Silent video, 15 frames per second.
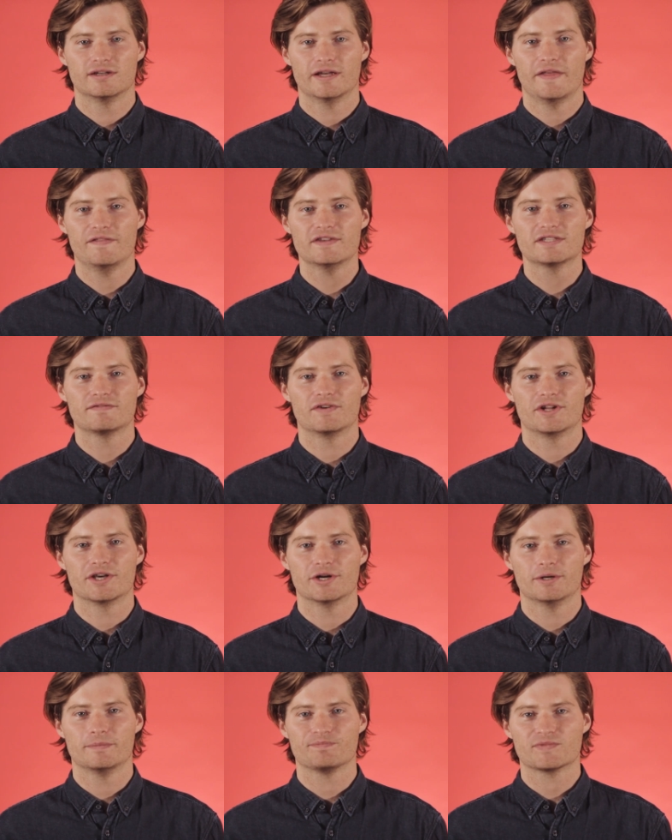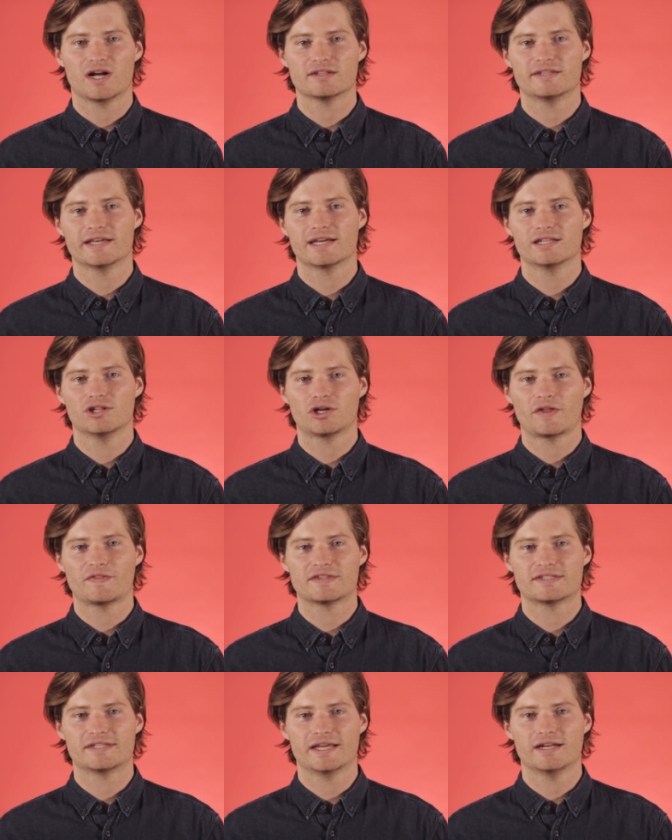In this video, I'll take a look at the
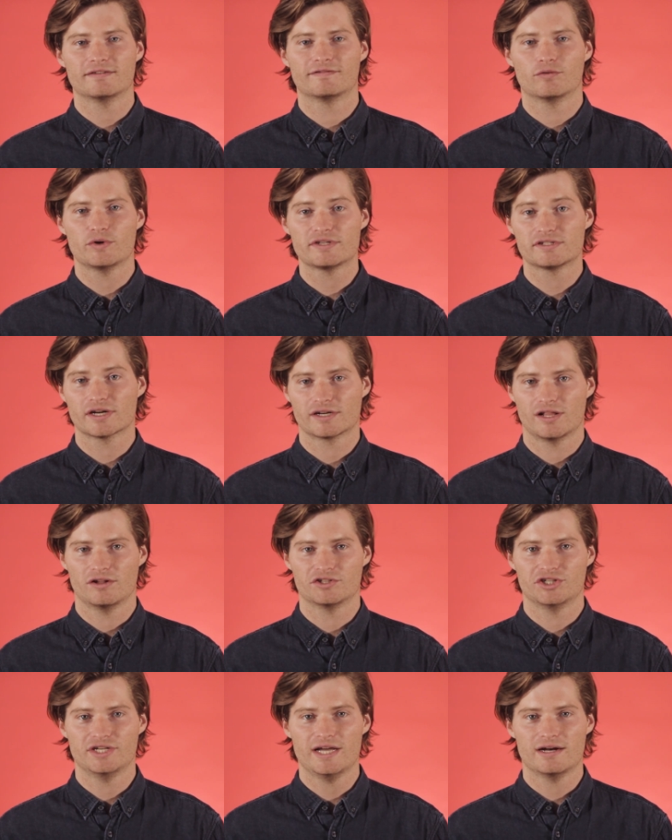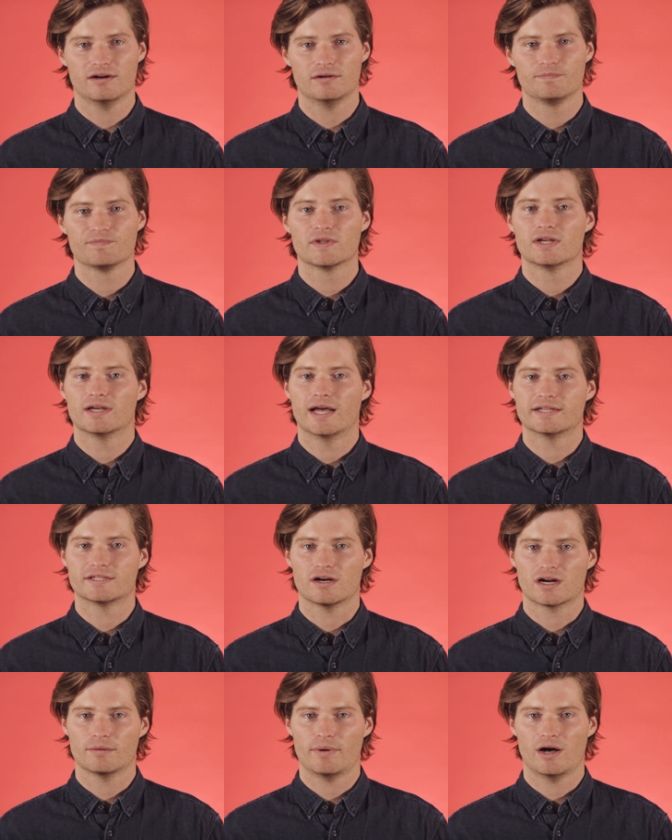state of voice technology now and
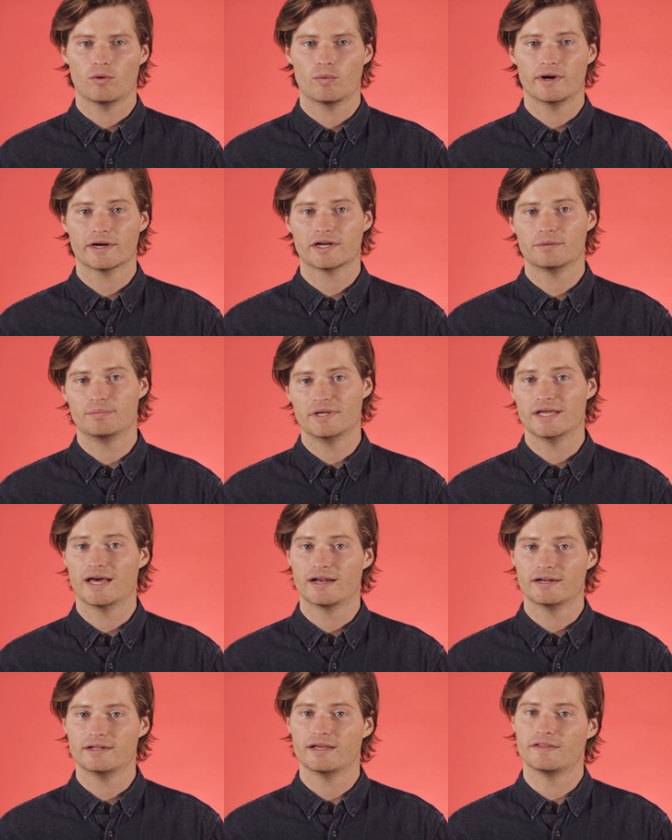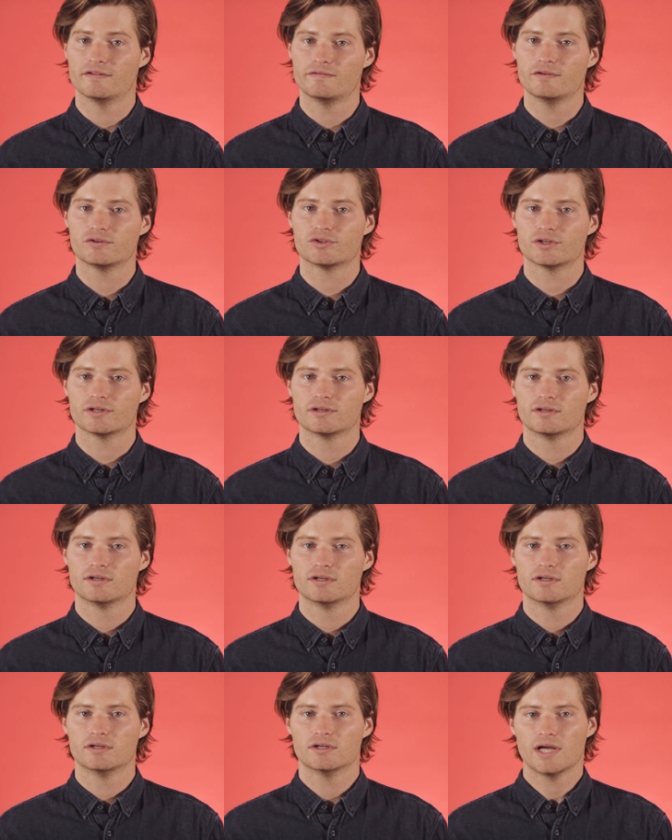talk about where it could be headed in the future.
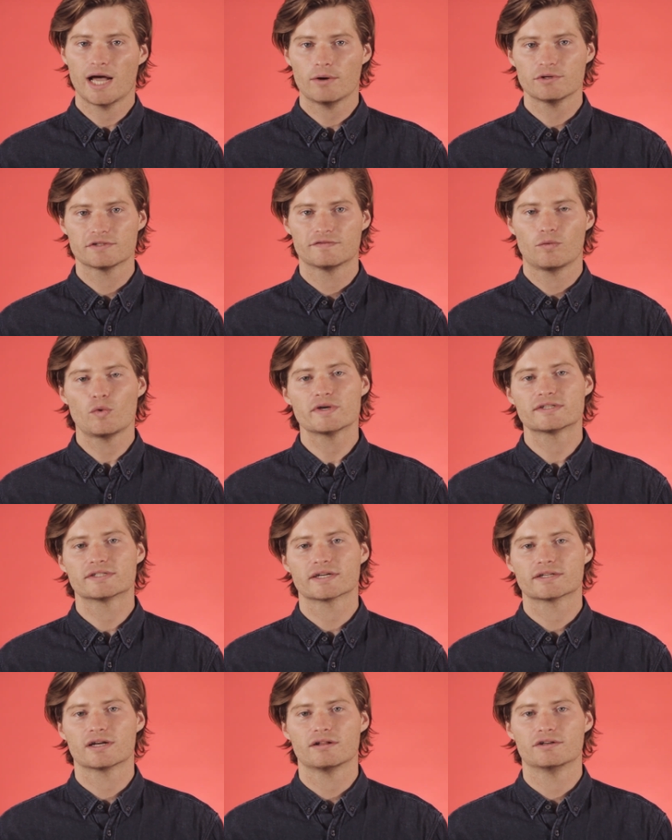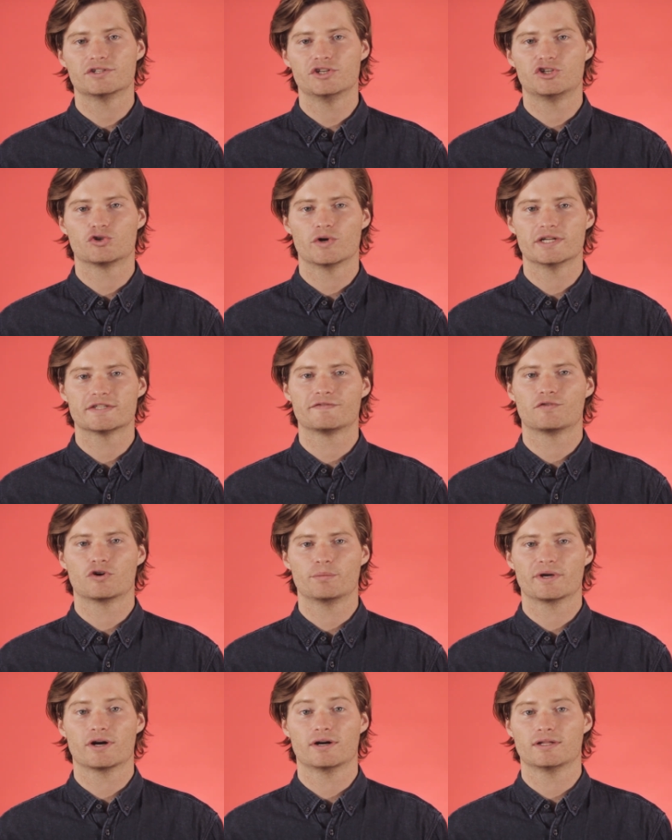How is voice technology
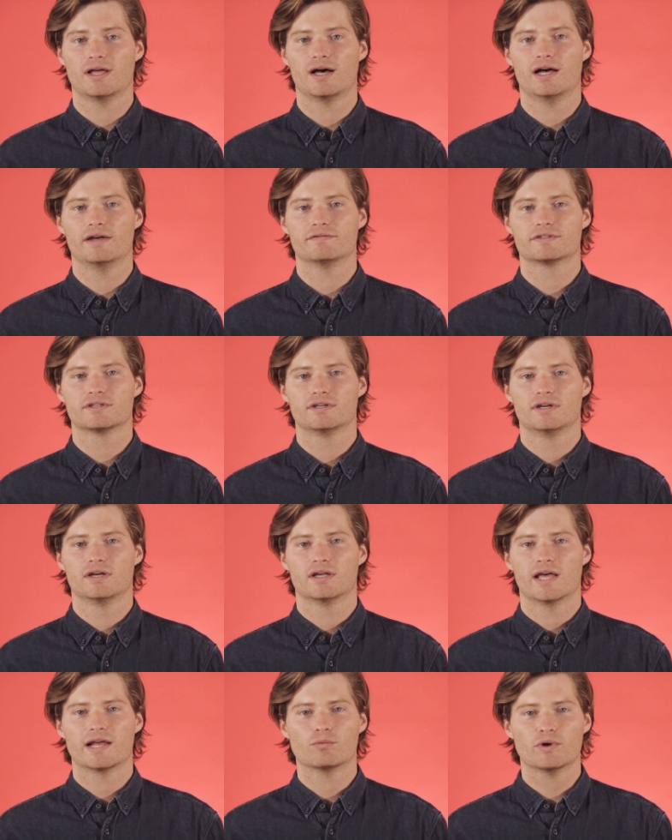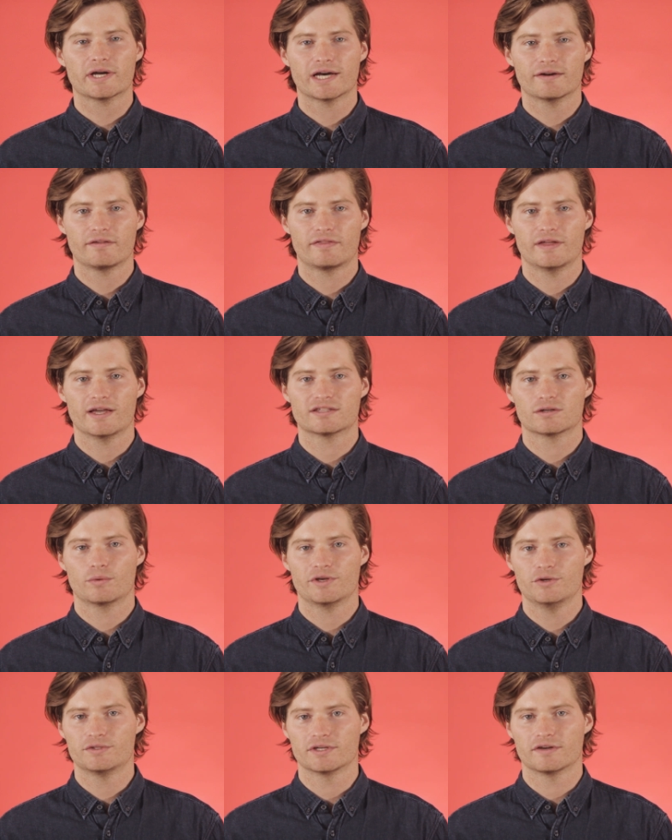transforming our lives? And what kind of things are we
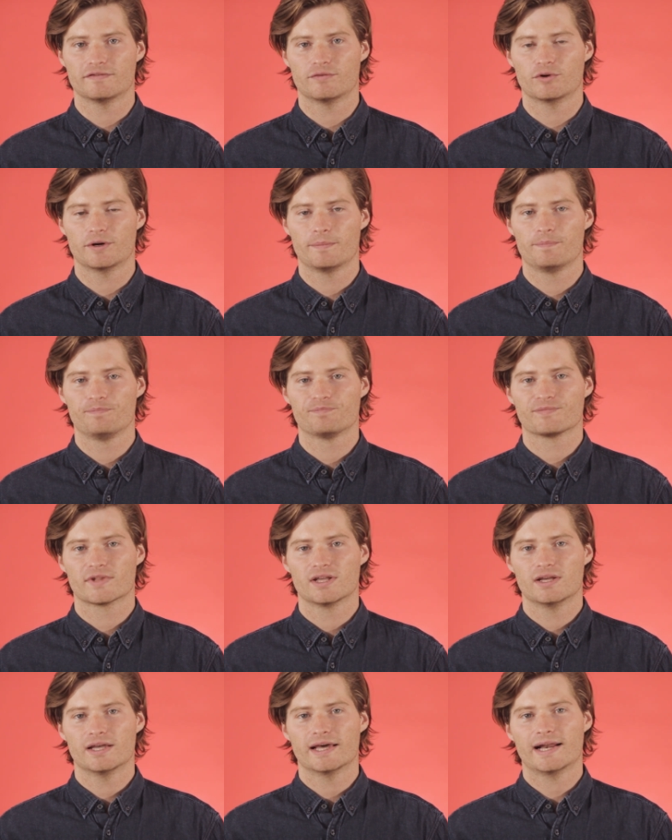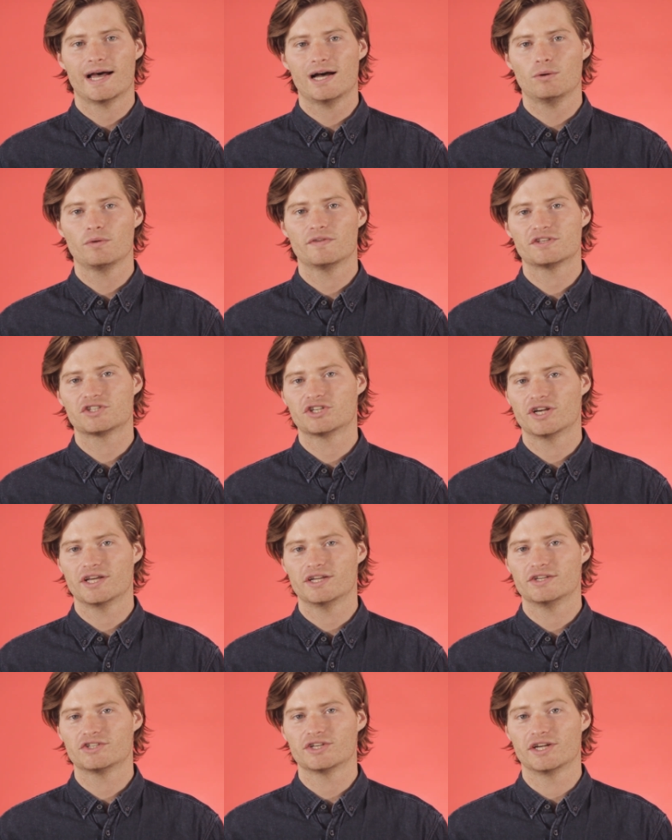using it for? And how will this
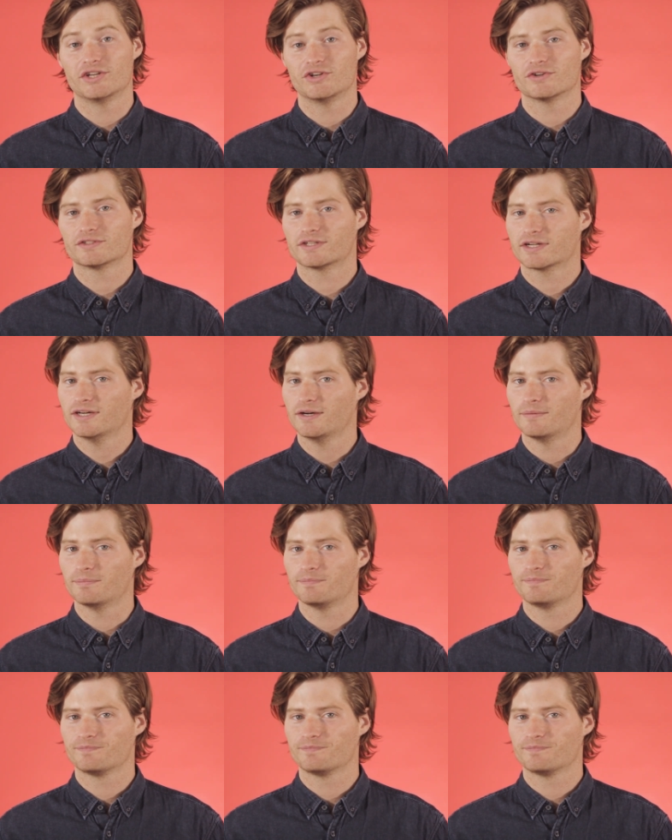change in years to come?